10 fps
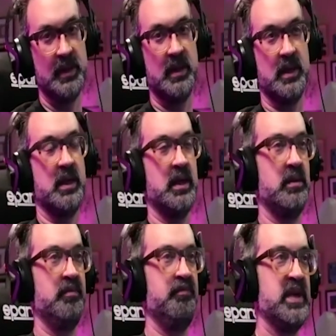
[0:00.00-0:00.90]

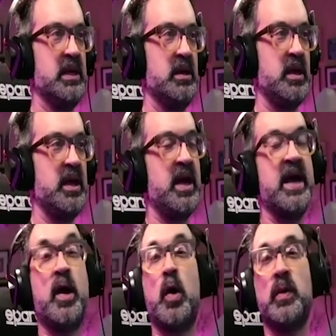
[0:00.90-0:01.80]
Um, and I'd
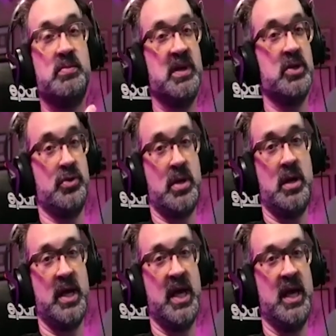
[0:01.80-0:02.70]
always been
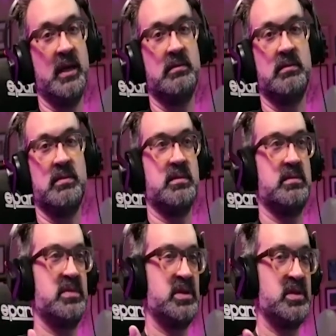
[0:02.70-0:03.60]
drawing,
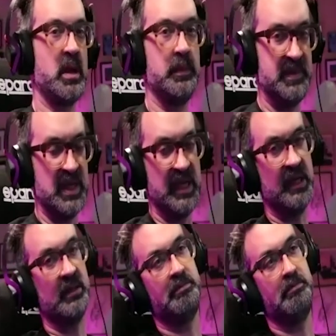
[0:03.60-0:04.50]

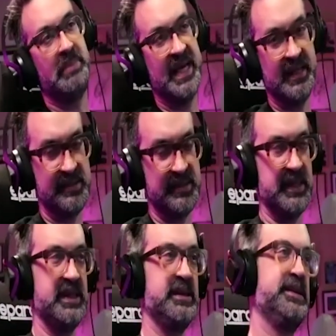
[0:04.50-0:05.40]
sculpting,
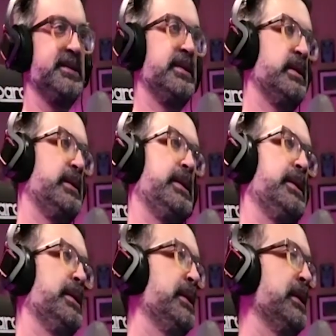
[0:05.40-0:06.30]
painting,
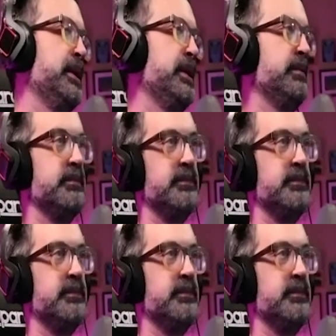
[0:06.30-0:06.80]
um,